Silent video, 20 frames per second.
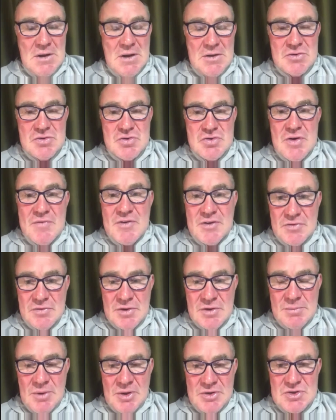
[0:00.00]
terrific
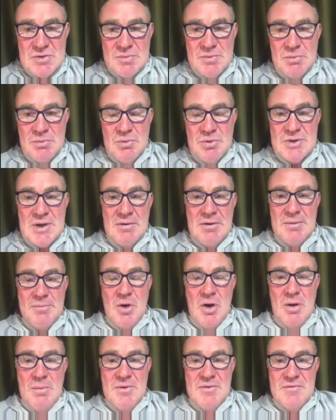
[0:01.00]
3 months. I mean, we were down the
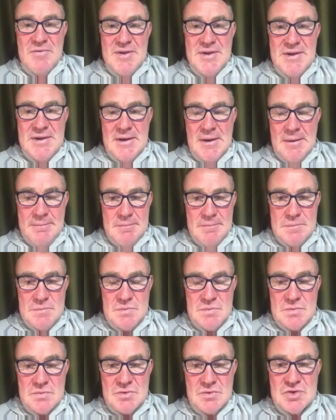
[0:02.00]
bottom of the
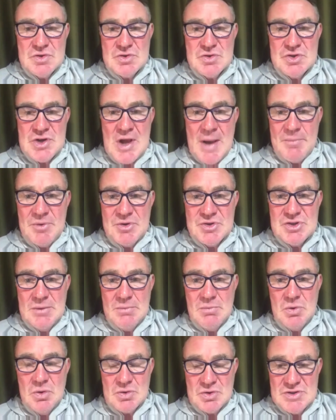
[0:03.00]

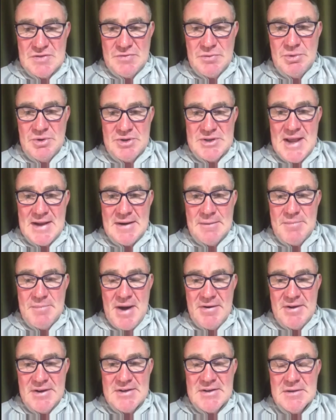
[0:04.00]
Championship, looked as if we were dead and
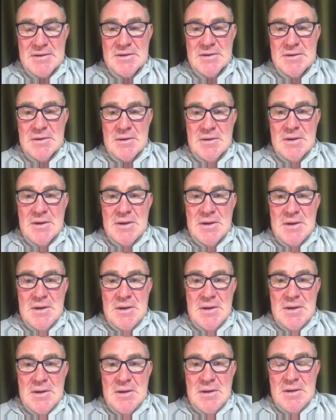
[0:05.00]
buried,
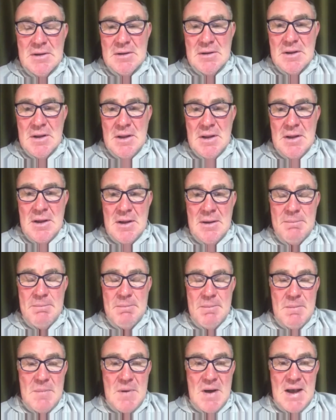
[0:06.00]
and
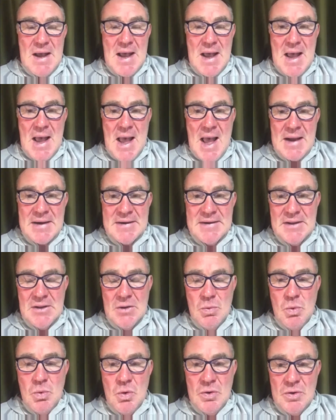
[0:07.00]

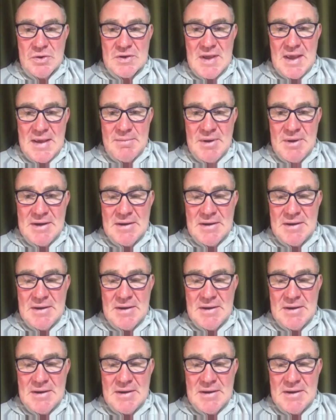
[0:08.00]
Neil Warnock came in,